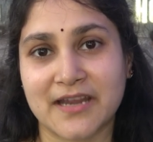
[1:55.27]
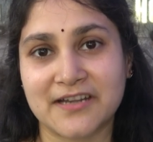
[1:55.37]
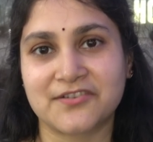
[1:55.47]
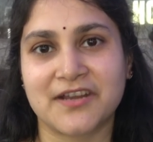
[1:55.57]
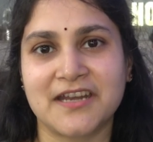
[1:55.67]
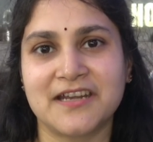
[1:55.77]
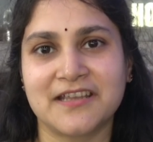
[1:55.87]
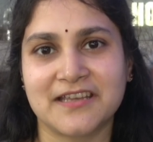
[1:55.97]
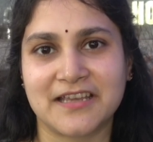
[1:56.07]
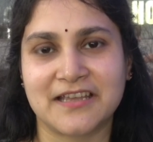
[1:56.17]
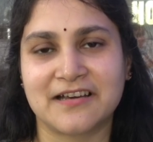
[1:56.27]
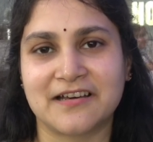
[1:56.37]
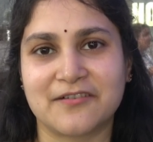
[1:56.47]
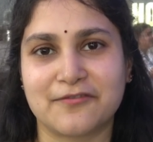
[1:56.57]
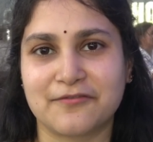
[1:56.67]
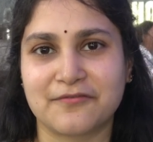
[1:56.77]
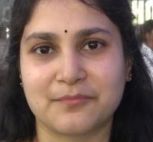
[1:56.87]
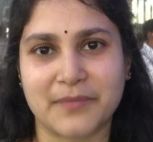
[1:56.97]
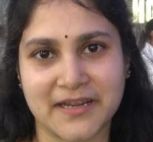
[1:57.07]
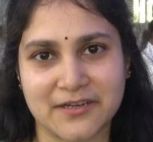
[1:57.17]
get trained uh,
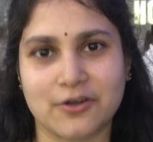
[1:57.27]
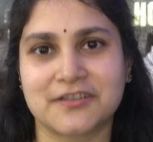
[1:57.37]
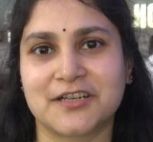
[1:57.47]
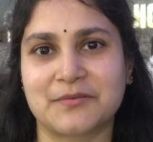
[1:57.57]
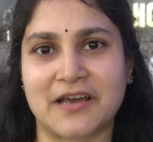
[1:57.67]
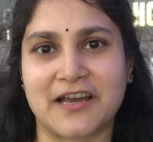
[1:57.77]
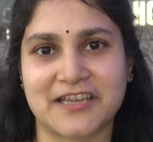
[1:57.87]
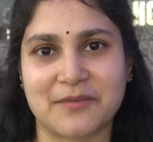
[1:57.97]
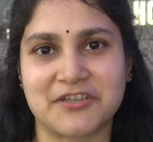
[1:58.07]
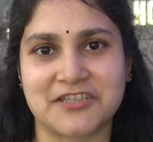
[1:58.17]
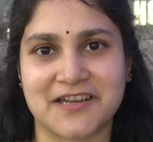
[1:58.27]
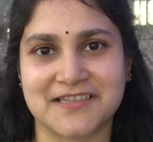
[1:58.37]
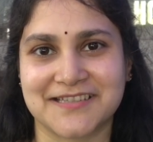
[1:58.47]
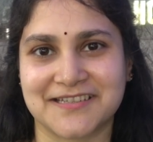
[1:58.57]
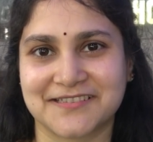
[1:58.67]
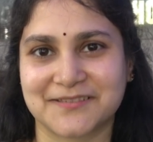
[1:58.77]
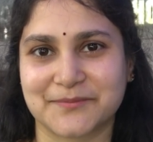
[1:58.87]
by Doctor R K Mishra sir.